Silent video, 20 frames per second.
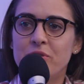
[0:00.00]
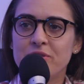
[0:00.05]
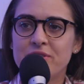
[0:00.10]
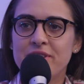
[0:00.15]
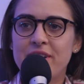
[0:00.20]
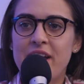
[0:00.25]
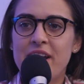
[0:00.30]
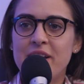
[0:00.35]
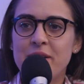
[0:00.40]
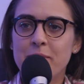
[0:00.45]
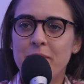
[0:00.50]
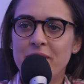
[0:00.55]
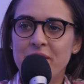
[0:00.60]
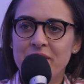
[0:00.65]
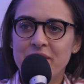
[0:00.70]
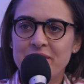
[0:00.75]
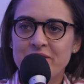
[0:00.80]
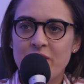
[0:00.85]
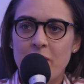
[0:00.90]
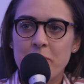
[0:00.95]
to anybody
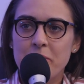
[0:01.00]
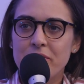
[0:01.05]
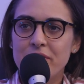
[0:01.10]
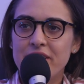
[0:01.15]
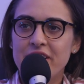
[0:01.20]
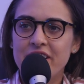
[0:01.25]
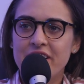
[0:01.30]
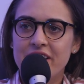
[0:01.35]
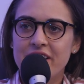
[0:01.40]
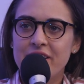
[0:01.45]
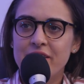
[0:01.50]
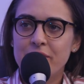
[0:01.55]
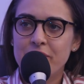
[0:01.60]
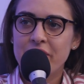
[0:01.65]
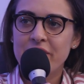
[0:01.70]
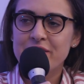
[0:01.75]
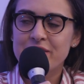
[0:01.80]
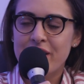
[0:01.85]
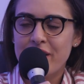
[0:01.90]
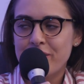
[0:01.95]
that's operating in a
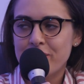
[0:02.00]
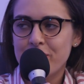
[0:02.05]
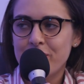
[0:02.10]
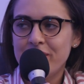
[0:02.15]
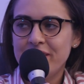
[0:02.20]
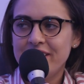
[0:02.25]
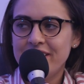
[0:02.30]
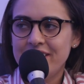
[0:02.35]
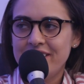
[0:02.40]
vice category.